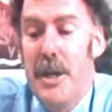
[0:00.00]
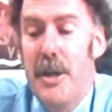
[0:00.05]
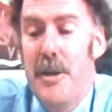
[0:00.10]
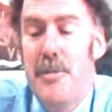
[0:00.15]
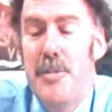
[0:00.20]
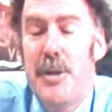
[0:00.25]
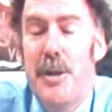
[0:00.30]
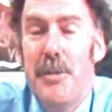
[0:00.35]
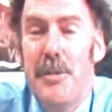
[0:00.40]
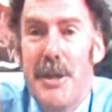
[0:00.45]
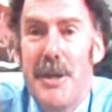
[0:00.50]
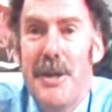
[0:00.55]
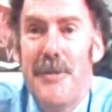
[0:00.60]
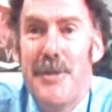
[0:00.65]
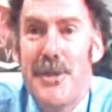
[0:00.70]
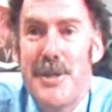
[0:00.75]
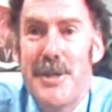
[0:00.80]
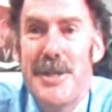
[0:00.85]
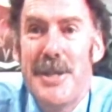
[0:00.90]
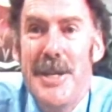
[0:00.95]
You've probably
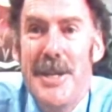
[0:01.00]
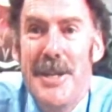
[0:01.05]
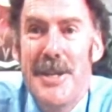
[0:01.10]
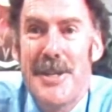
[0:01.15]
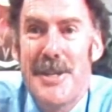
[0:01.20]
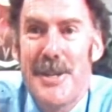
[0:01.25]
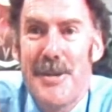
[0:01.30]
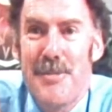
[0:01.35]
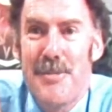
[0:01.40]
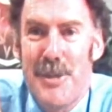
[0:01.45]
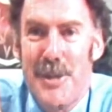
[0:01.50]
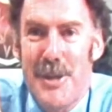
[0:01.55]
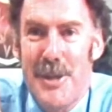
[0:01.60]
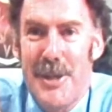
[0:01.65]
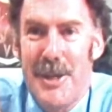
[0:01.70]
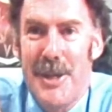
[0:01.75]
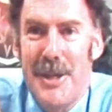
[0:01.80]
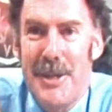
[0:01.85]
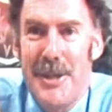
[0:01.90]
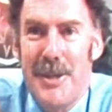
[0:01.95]
never seen something
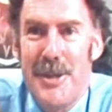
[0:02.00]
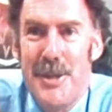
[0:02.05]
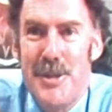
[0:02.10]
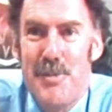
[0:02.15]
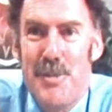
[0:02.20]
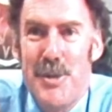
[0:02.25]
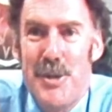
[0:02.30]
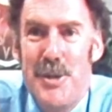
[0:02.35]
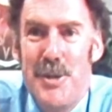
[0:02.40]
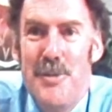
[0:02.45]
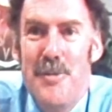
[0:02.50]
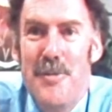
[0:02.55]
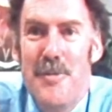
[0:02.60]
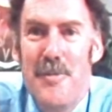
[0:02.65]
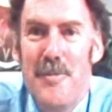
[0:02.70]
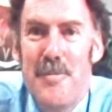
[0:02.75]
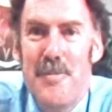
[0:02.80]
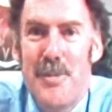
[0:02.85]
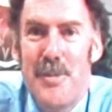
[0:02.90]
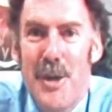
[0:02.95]
like this, but you
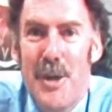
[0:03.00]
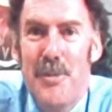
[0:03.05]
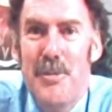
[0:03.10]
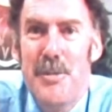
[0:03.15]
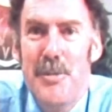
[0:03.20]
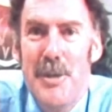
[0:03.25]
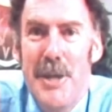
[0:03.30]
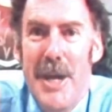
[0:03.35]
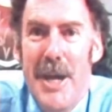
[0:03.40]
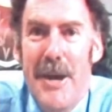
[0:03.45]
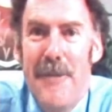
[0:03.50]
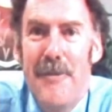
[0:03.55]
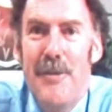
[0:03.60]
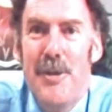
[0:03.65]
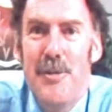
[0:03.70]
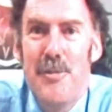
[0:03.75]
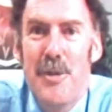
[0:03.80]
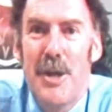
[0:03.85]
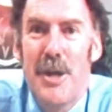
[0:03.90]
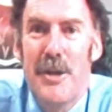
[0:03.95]
probably,
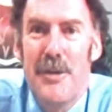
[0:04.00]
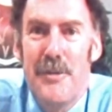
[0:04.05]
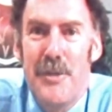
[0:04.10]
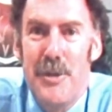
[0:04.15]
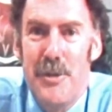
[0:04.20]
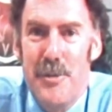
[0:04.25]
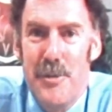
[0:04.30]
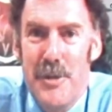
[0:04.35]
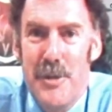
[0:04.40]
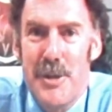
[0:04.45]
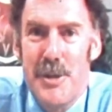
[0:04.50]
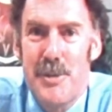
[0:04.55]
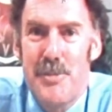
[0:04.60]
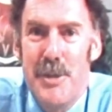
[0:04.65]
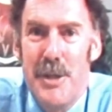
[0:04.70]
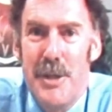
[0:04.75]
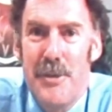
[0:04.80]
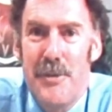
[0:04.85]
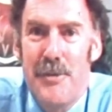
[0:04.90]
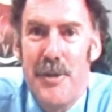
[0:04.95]
every one of you has
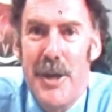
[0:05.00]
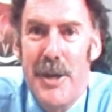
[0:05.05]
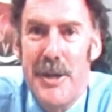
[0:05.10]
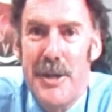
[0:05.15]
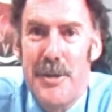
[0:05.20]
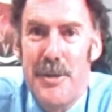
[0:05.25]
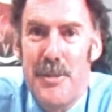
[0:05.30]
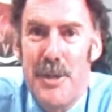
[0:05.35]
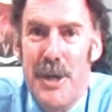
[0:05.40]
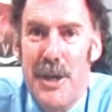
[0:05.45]
been affected